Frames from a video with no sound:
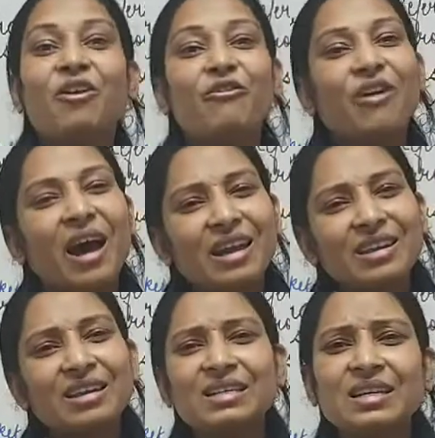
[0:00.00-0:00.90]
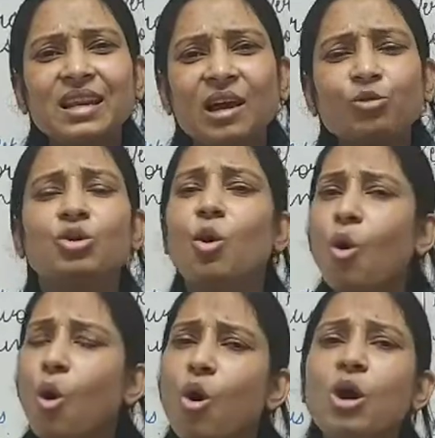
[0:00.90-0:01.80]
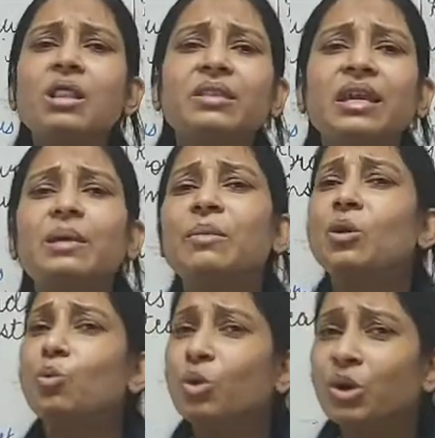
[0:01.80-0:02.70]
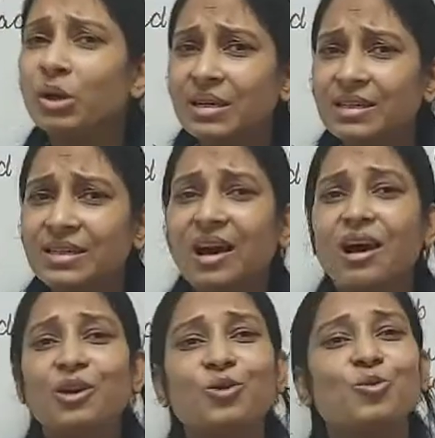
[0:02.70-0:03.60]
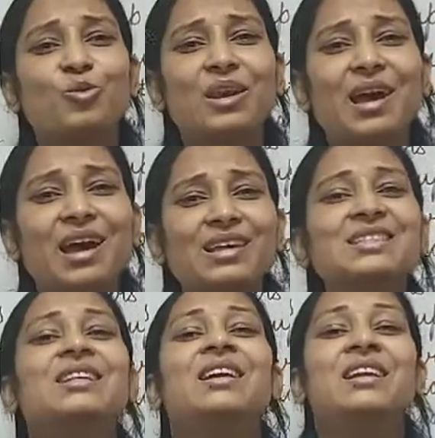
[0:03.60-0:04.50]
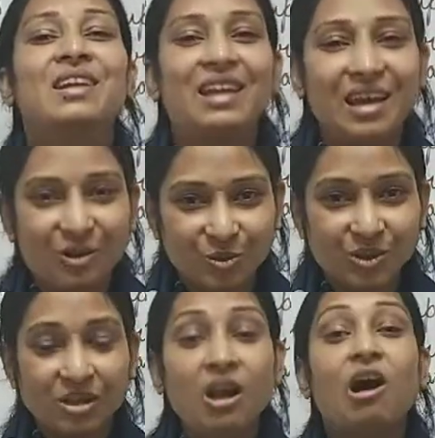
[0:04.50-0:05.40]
Fan is a noun. So, all naming words are known as nouns.